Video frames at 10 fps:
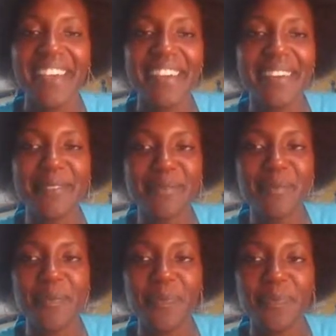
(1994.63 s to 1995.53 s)

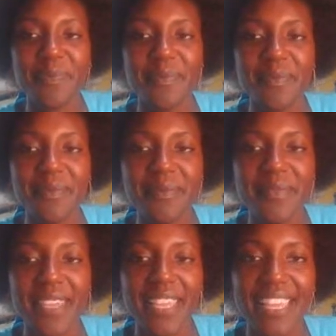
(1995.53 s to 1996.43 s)

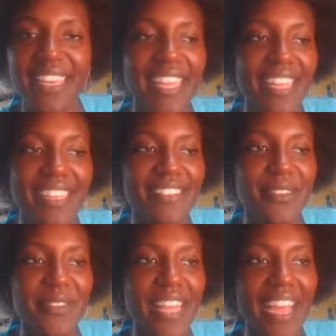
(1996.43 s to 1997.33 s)
And
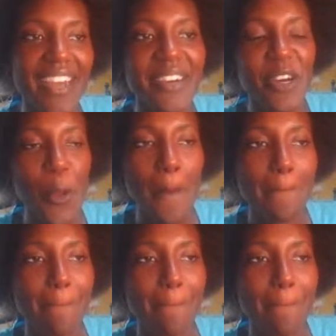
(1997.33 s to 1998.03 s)
so now